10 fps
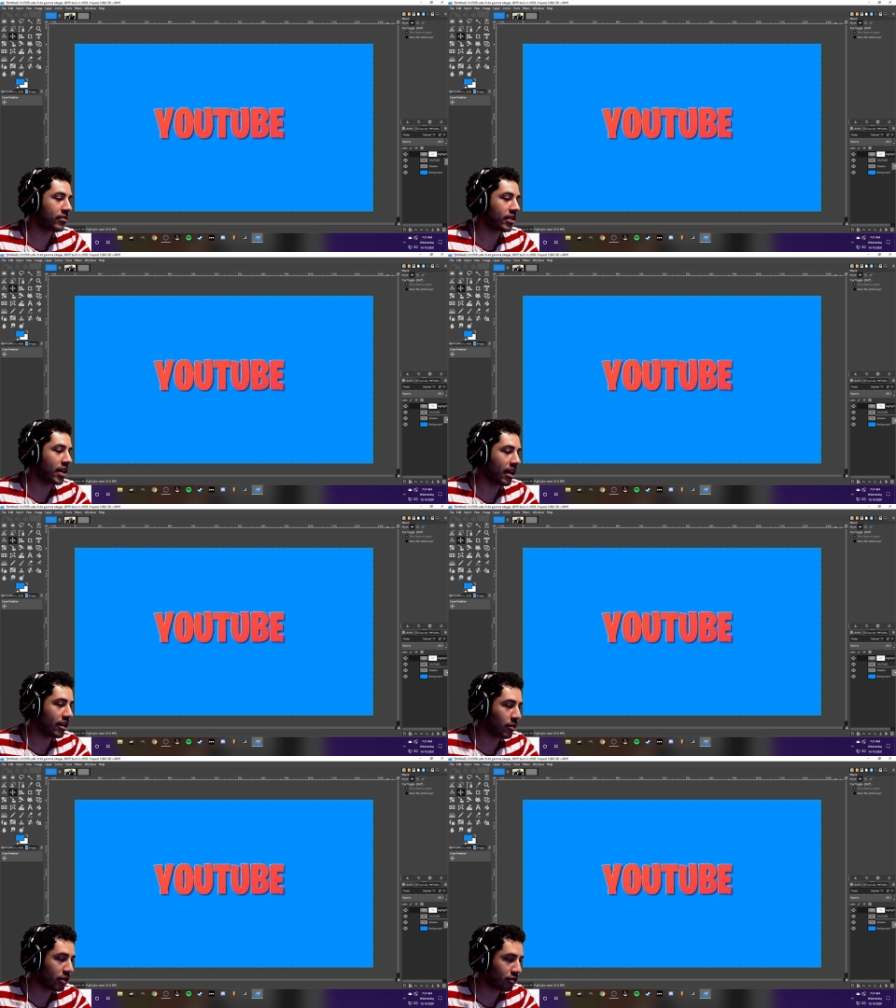The highlight you
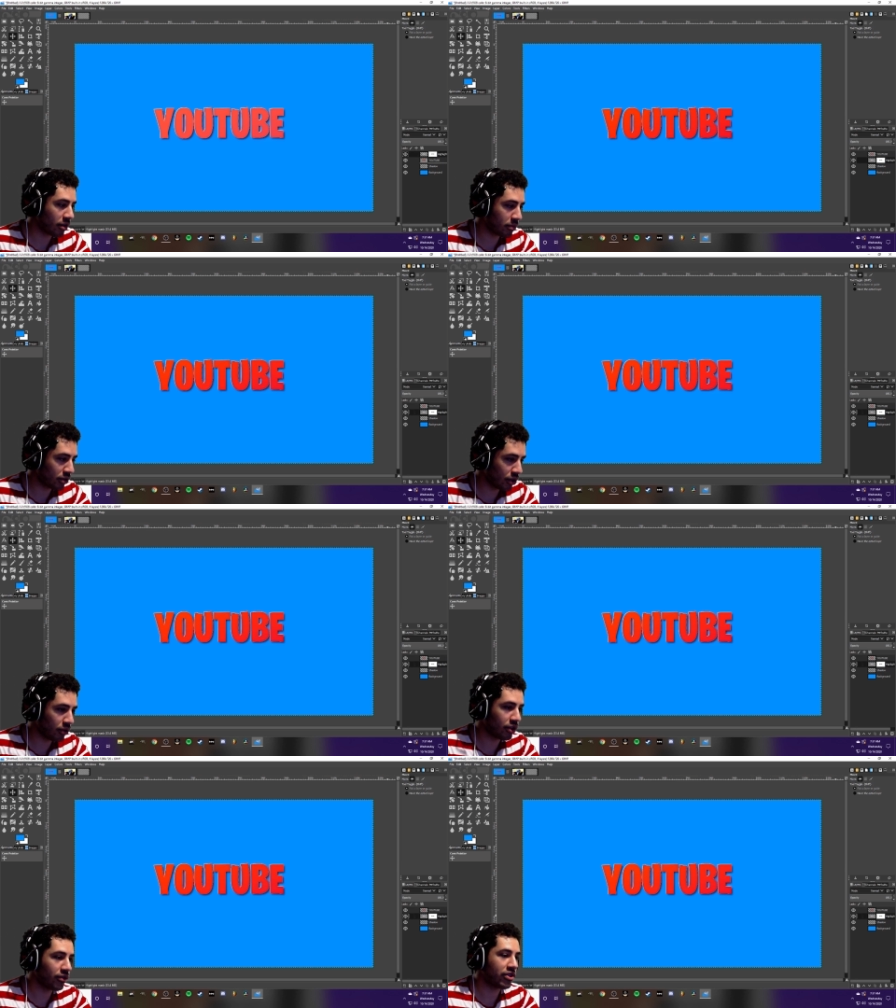want to drag below
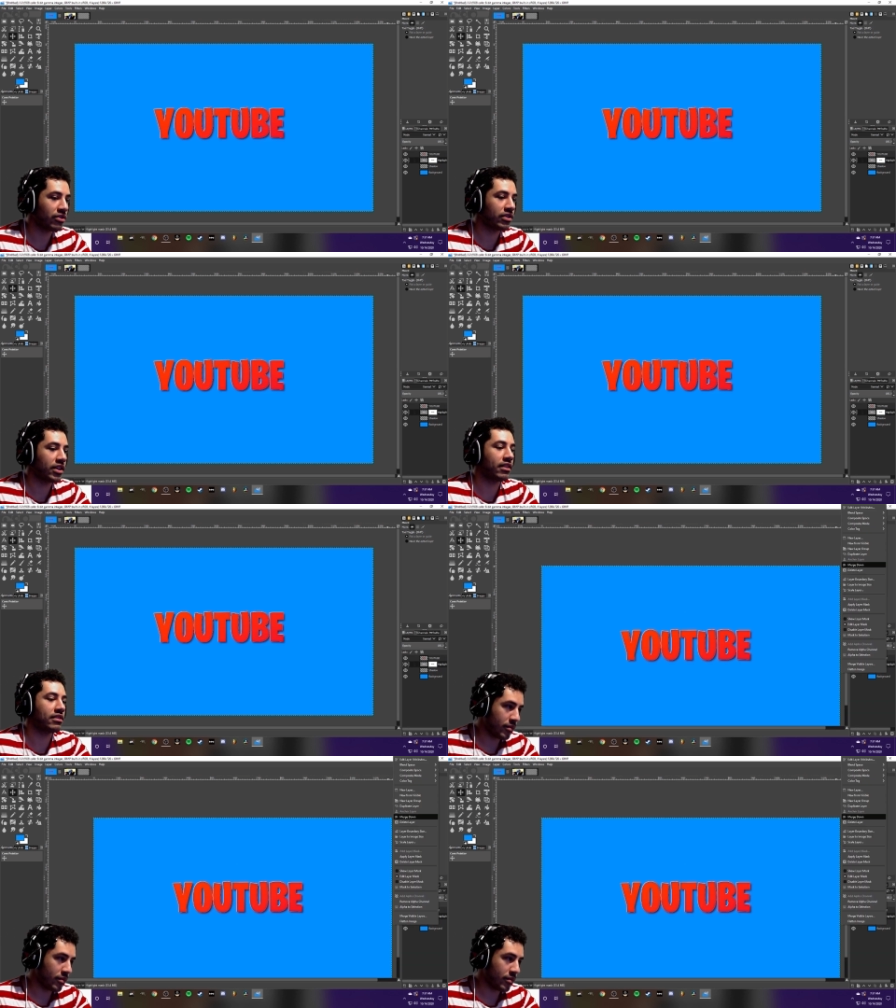the original text.